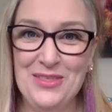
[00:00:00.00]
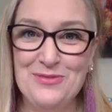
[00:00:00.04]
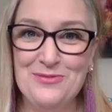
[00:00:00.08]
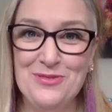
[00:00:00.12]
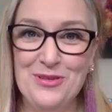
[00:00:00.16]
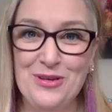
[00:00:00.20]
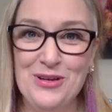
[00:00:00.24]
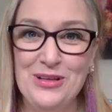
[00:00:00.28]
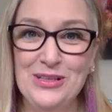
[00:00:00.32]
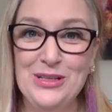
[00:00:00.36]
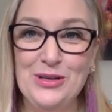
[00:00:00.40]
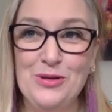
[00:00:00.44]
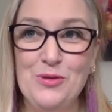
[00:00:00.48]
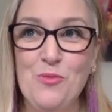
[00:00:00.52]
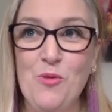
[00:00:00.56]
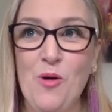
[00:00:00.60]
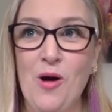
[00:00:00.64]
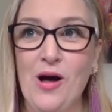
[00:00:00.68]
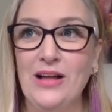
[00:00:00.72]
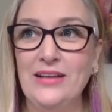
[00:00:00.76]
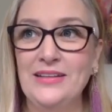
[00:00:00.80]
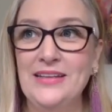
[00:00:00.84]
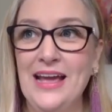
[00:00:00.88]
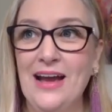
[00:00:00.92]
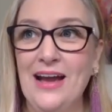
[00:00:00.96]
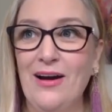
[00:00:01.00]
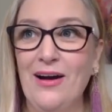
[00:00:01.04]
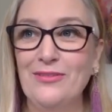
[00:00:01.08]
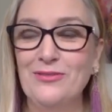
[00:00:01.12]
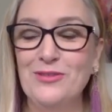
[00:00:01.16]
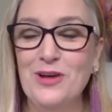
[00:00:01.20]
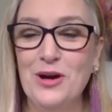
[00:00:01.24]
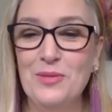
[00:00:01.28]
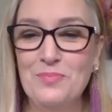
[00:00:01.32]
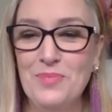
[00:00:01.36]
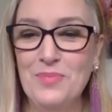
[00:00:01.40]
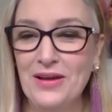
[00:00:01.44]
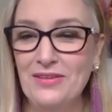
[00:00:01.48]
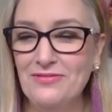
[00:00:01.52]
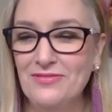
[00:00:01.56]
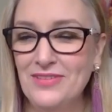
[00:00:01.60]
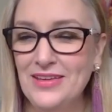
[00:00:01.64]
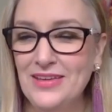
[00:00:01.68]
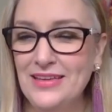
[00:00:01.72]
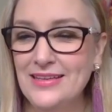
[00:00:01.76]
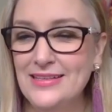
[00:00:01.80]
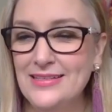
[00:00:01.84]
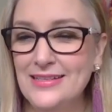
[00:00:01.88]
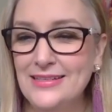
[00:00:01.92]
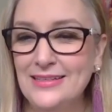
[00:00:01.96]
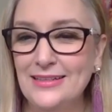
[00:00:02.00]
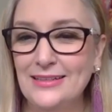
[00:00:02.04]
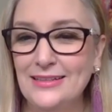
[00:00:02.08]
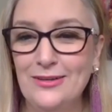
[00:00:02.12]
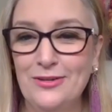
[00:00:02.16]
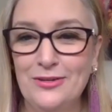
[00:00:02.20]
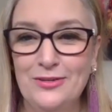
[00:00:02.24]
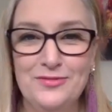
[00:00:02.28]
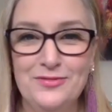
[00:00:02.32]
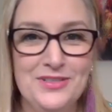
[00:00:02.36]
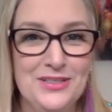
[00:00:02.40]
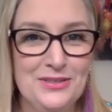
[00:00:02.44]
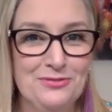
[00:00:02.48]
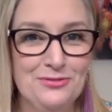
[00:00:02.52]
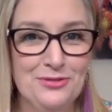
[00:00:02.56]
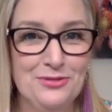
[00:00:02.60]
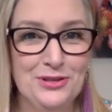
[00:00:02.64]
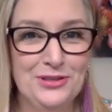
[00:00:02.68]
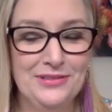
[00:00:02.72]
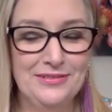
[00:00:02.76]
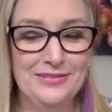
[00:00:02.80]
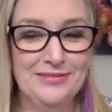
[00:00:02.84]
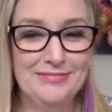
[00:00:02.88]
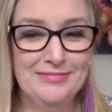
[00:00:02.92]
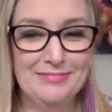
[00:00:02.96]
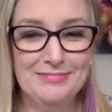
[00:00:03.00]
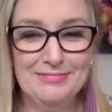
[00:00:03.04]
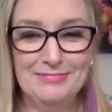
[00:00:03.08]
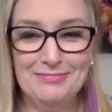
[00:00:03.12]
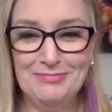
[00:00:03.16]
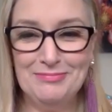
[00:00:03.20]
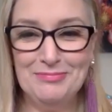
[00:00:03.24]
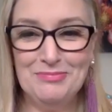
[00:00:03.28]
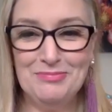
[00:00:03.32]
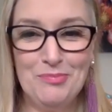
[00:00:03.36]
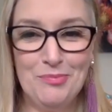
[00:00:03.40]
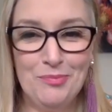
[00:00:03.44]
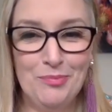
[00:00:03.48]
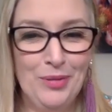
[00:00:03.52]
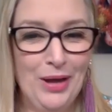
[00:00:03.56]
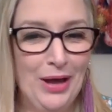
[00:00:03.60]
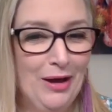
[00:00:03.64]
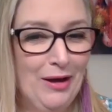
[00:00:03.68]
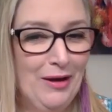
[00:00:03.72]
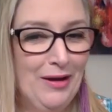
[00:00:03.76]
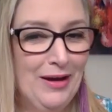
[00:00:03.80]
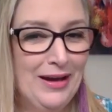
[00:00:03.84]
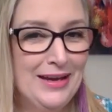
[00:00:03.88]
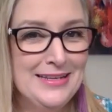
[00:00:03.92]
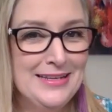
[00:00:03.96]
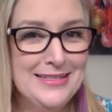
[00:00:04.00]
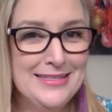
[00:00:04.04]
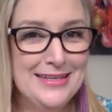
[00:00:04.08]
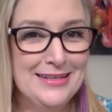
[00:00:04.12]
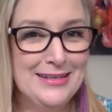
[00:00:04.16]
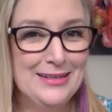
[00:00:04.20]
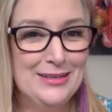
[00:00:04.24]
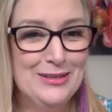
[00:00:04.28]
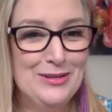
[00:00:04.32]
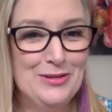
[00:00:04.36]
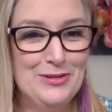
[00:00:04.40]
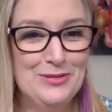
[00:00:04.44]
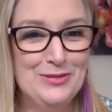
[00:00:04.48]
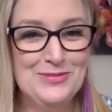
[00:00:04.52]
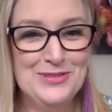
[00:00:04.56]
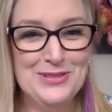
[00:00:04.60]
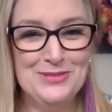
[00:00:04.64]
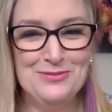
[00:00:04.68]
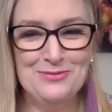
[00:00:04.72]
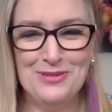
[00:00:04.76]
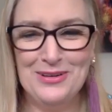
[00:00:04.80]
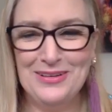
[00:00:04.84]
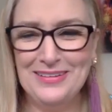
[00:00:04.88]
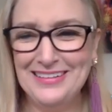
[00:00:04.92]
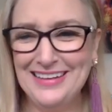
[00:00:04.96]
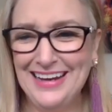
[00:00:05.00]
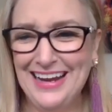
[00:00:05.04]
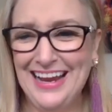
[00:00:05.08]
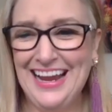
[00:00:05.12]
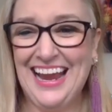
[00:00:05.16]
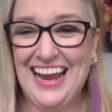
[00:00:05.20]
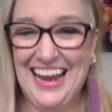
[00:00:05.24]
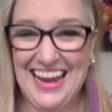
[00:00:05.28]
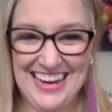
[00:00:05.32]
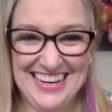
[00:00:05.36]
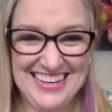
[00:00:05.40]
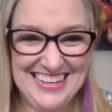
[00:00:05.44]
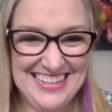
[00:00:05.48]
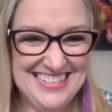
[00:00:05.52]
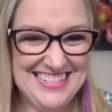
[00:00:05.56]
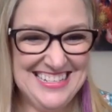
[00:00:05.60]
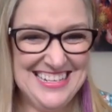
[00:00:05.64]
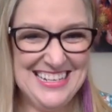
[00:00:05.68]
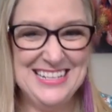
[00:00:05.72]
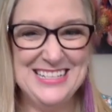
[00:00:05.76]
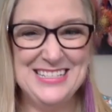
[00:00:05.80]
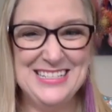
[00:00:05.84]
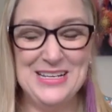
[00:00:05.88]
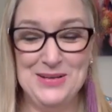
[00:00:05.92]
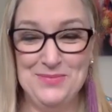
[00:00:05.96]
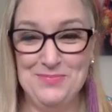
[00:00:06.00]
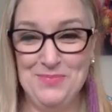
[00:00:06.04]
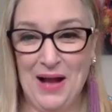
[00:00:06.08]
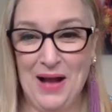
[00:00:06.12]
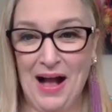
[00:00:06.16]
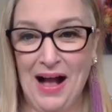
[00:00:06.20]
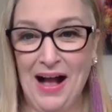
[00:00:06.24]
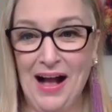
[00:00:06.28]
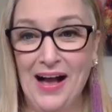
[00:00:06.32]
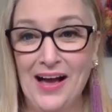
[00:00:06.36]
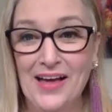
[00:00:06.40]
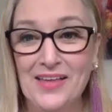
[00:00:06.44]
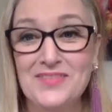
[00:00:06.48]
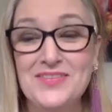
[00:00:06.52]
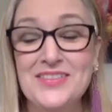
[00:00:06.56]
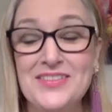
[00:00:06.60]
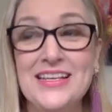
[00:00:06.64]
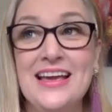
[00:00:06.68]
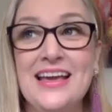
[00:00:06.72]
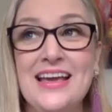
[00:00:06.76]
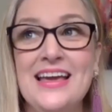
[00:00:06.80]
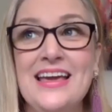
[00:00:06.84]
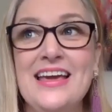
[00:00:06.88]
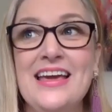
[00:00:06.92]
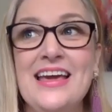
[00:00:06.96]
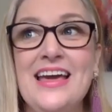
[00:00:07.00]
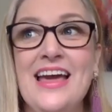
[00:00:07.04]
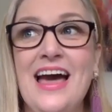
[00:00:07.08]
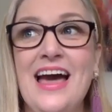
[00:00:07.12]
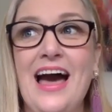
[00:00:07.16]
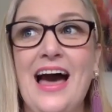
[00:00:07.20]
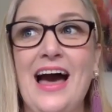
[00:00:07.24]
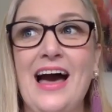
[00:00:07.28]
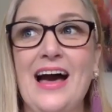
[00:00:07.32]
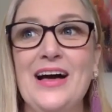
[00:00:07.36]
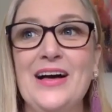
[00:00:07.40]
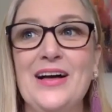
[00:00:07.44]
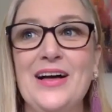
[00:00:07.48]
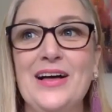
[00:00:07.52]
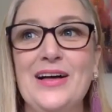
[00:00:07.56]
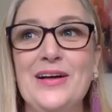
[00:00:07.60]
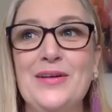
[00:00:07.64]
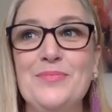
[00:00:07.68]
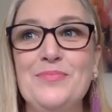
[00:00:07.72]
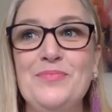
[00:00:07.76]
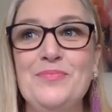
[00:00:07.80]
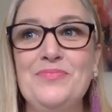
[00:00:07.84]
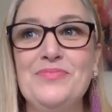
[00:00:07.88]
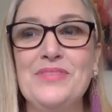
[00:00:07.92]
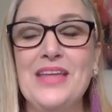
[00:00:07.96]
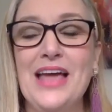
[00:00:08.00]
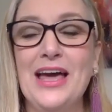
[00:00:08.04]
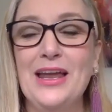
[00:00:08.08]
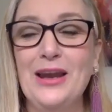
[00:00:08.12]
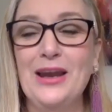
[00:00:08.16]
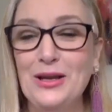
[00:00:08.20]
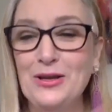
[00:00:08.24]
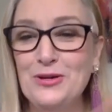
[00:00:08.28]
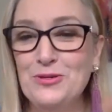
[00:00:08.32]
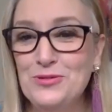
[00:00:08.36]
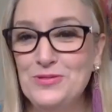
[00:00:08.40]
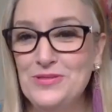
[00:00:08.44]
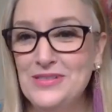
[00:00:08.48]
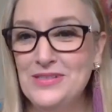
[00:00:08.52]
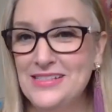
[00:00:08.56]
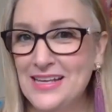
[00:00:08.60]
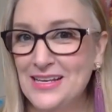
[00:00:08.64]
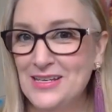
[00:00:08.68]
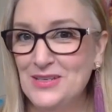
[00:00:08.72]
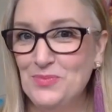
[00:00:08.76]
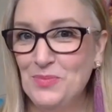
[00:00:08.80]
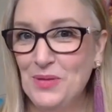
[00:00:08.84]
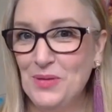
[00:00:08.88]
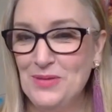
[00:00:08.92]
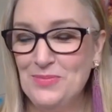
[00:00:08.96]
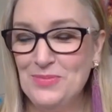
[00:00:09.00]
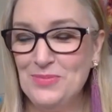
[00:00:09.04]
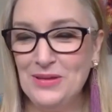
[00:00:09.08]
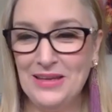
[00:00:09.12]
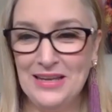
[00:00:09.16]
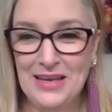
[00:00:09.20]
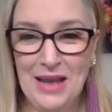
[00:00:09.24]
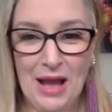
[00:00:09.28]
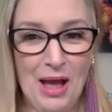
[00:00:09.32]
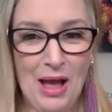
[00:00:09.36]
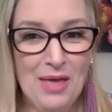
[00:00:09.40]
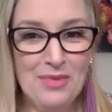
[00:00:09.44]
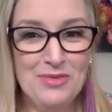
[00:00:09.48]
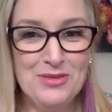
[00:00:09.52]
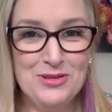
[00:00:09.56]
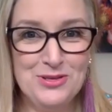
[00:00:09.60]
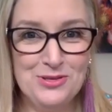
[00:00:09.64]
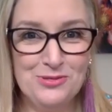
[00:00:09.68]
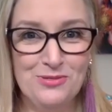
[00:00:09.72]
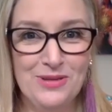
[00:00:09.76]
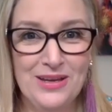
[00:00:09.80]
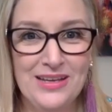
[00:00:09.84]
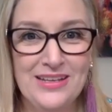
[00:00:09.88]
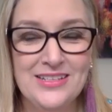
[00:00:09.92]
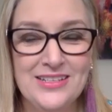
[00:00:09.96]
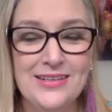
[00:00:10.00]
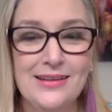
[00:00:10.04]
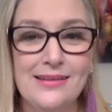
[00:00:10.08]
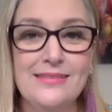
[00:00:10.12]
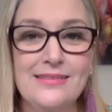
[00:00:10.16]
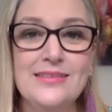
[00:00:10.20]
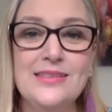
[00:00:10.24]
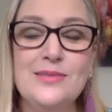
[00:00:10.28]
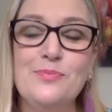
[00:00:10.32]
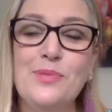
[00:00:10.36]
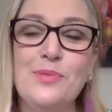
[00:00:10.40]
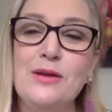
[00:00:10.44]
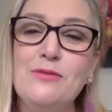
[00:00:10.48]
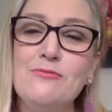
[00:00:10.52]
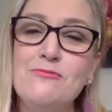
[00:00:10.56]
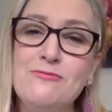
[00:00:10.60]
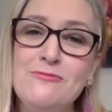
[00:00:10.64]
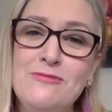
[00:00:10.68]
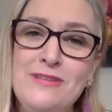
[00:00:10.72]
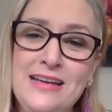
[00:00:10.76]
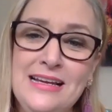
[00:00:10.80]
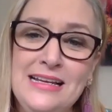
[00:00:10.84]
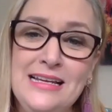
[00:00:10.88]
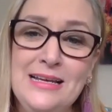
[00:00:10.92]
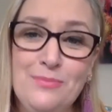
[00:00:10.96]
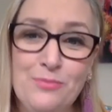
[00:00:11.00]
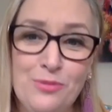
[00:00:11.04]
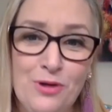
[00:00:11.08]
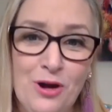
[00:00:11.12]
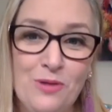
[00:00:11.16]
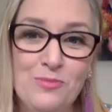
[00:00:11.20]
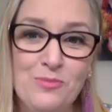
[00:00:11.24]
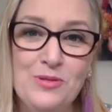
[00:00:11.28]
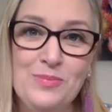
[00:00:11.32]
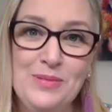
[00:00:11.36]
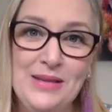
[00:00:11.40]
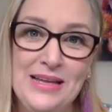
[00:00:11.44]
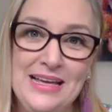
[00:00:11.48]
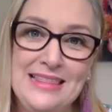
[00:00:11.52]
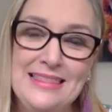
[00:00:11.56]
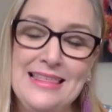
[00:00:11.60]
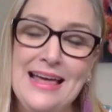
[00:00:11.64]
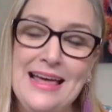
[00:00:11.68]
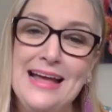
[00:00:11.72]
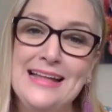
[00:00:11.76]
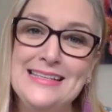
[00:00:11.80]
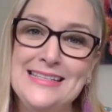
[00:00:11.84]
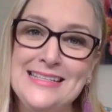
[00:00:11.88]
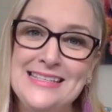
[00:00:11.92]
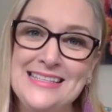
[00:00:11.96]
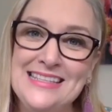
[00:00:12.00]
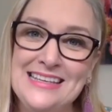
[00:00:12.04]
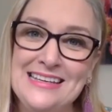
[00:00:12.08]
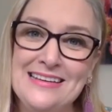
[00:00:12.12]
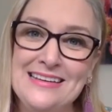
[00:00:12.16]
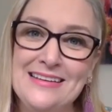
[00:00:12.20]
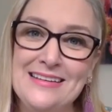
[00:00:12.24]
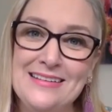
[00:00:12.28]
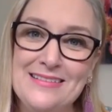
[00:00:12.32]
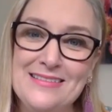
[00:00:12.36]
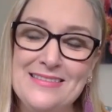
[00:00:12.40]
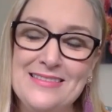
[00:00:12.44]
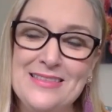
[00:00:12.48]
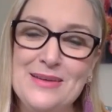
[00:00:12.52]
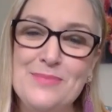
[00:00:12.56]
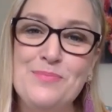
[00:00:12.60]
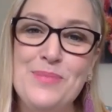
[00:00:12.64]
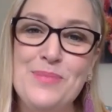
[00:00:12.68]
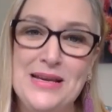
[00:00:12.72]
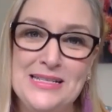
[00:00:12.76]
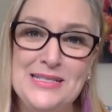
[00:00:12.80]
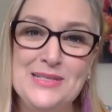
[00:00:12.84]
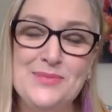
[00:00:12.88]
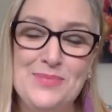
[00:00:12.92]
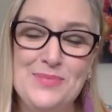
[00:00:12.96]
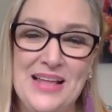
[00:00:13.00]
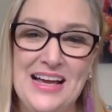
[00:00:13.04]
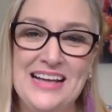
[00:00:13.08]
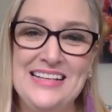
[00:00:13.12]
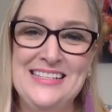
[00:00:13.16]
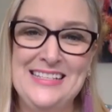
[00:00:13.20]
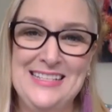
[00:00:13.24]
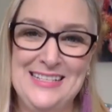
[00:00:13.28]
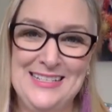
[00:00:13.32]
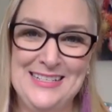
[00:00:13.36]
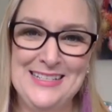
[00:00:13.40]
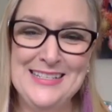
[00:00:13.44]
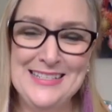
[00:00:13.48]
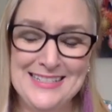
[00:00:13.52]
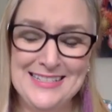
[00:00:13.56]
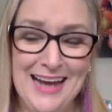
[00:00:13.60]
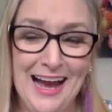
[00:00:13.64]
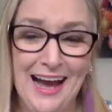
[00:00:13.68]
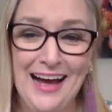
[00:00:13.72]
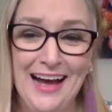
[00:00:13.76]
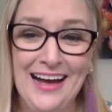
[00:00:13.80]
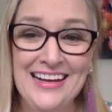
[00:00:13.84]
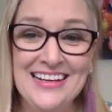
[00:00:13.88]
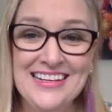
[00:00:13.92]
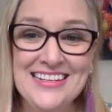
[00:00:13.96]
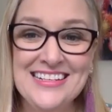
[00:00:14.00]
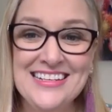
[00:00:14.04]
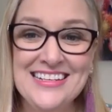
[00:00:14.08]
for a little while now. I've got my fingers in a lot of different pies and a lot of different energies and paths. And I could send people in other directions, but really probably that's the best place to start.